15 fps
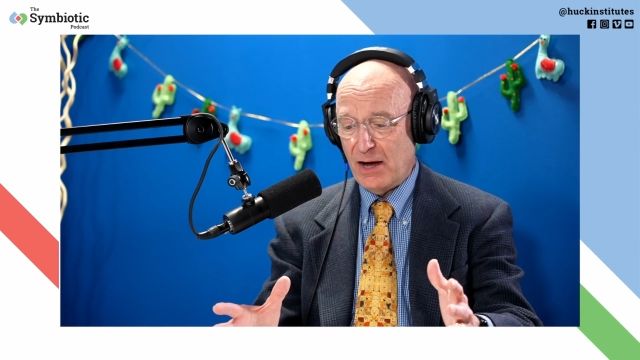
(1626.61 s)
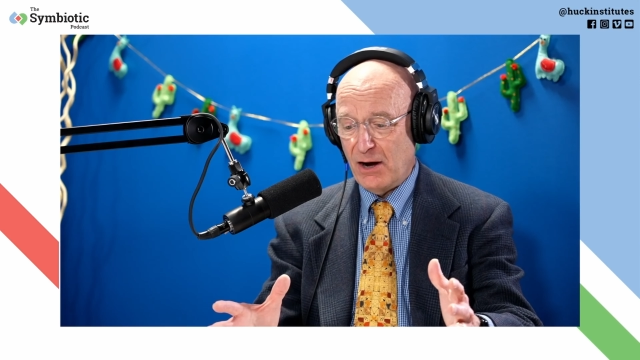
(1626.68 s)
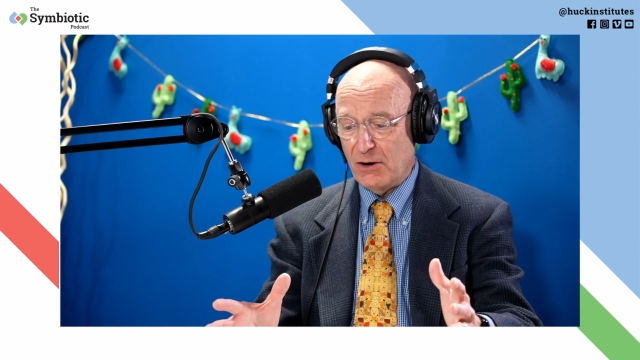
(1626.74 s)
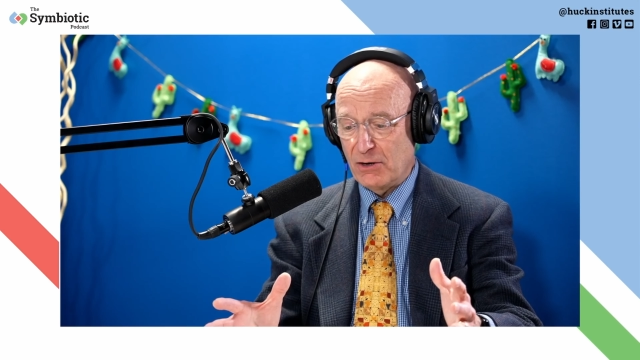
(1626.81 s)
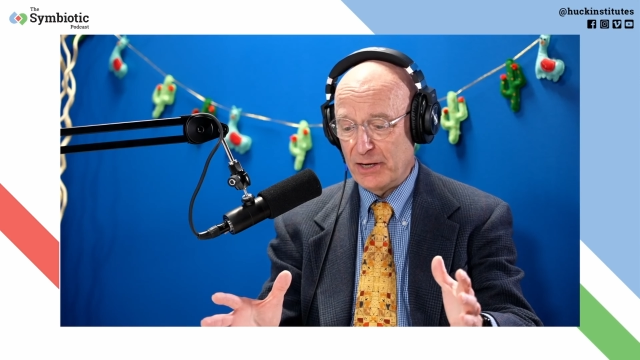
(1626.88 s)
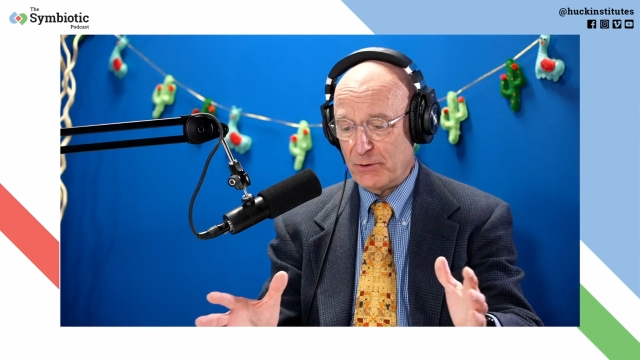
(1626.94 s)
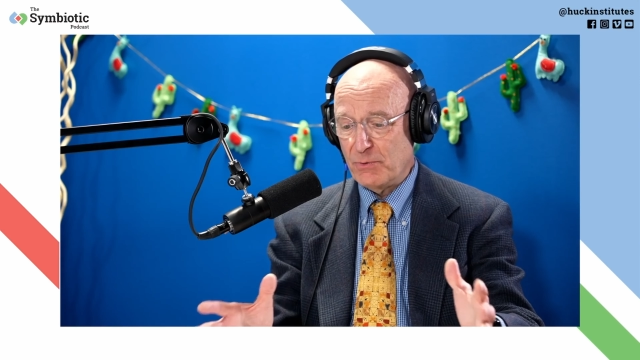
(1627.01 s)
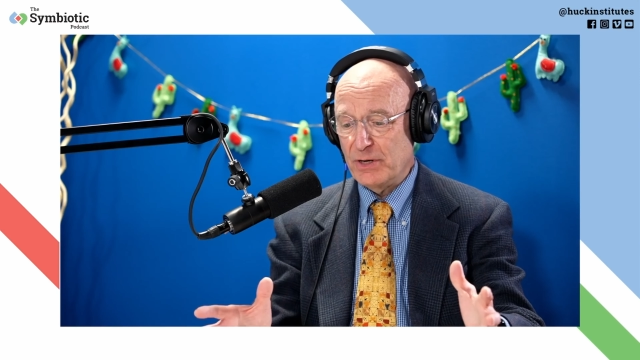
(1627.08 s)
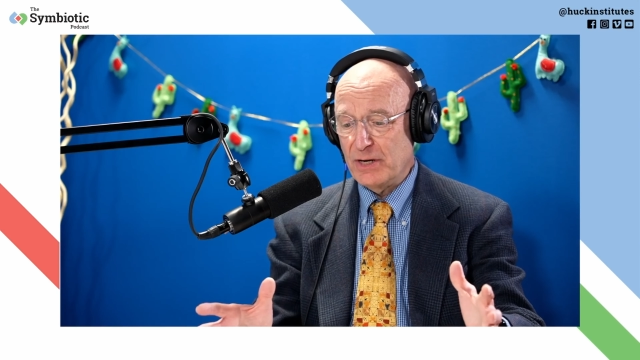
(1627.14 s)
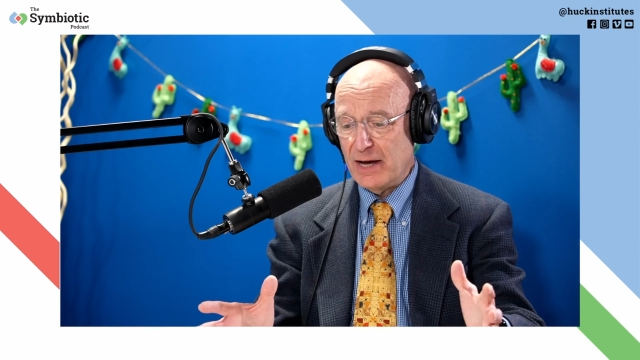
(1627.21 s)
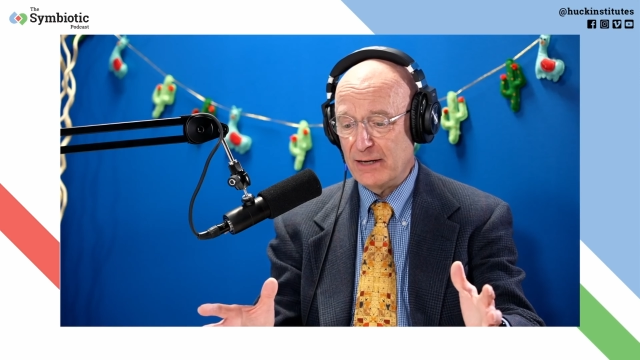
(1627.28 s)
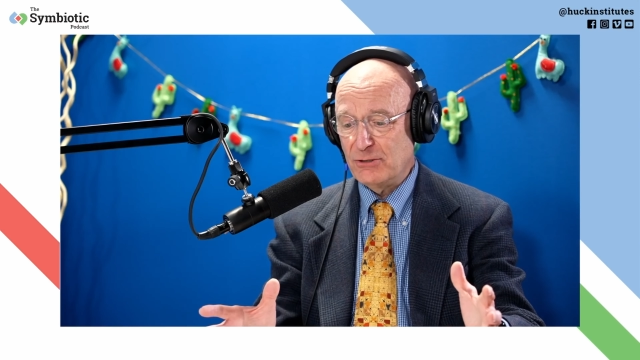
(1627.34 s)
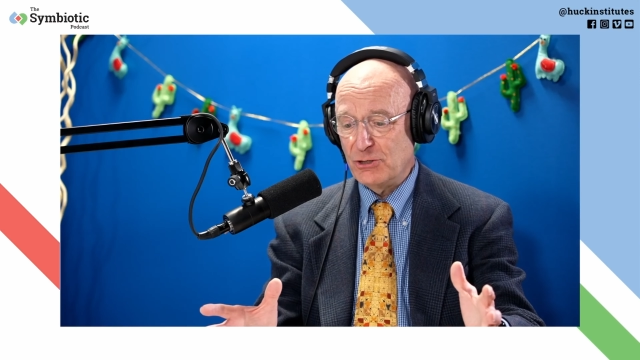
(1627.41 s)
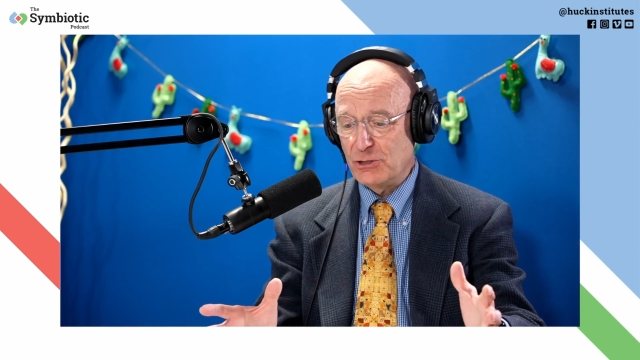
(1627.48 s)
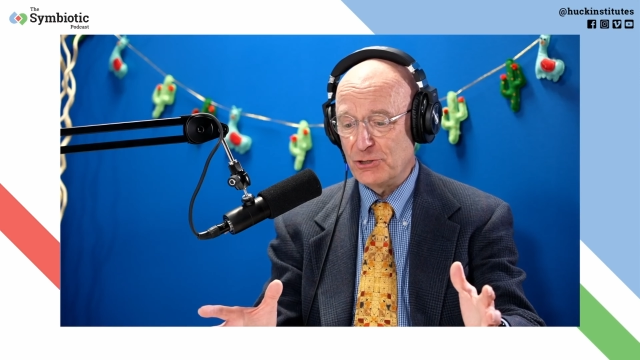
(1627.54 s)
are liquid
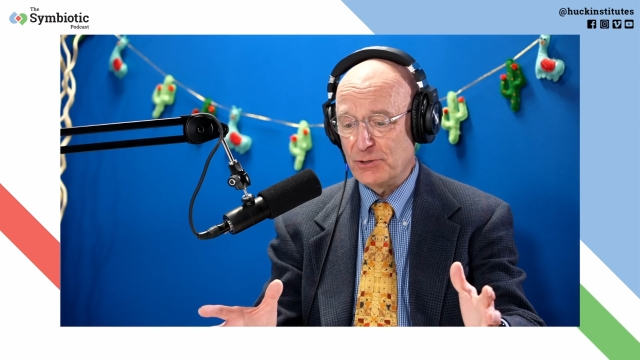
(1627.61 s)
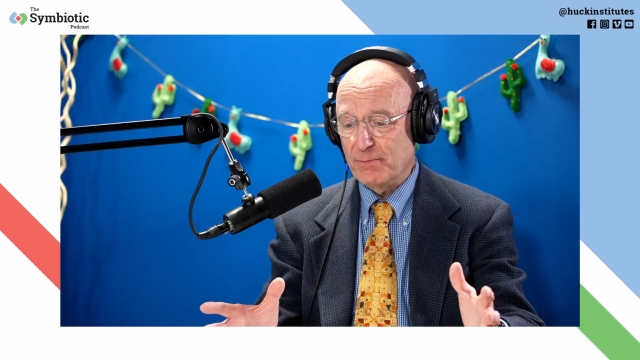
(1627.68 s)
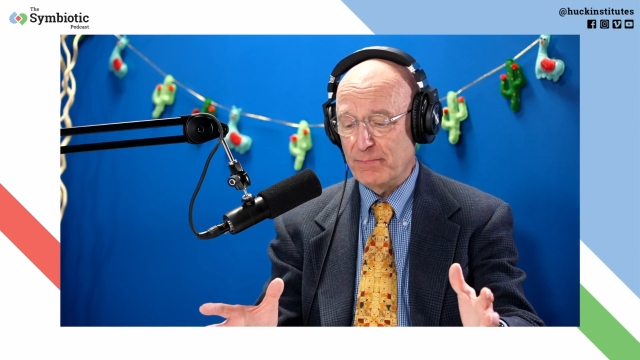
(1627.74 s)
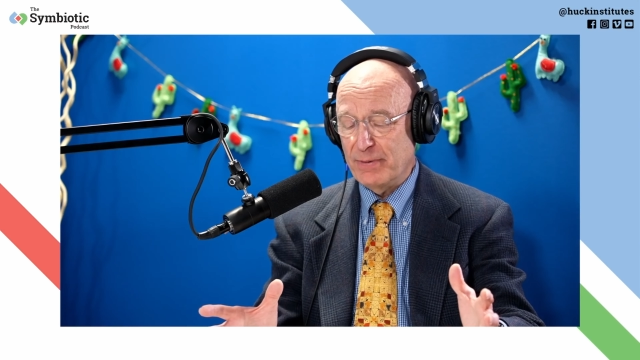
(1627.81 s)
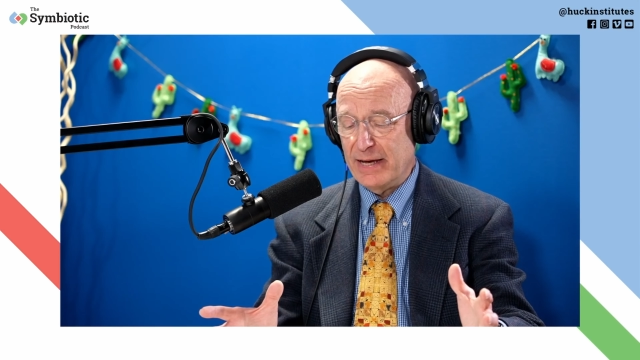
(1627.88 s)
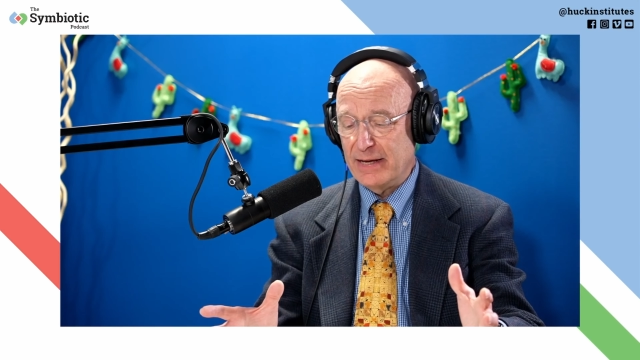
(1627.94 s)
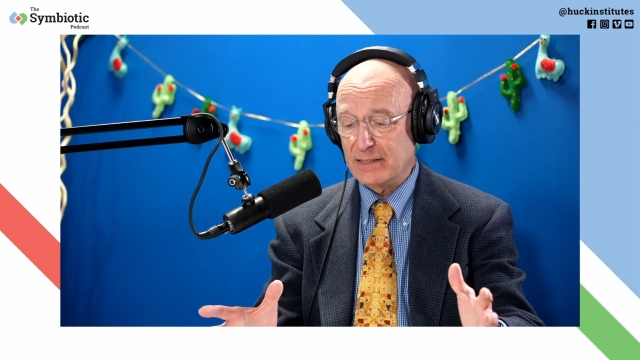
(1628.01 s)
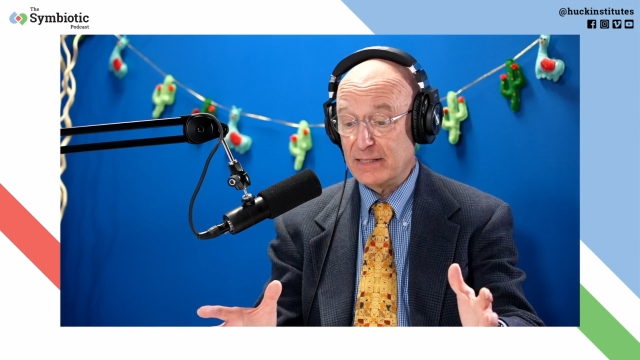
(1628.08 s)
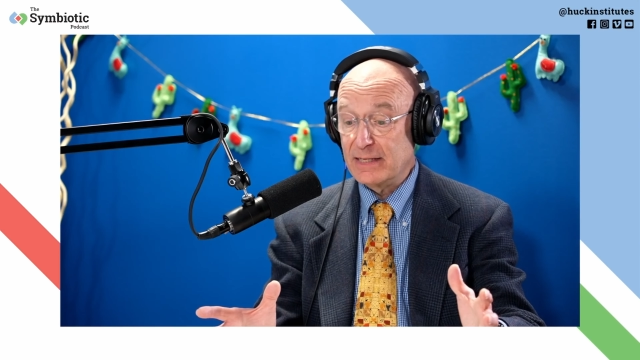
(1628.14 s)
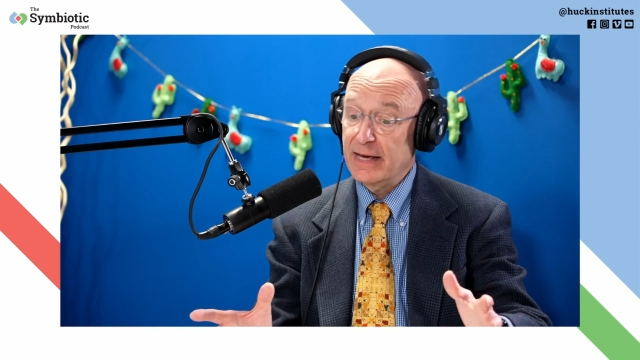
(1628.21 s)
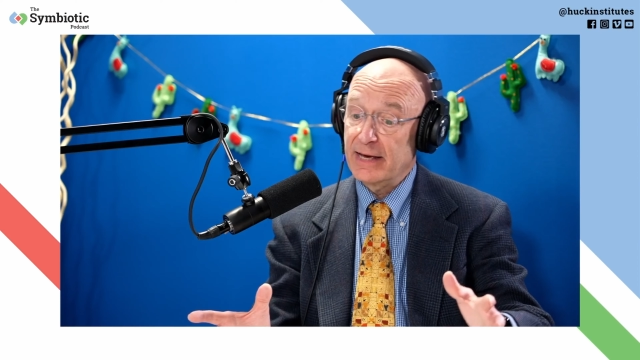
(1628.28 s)
nitrogen based.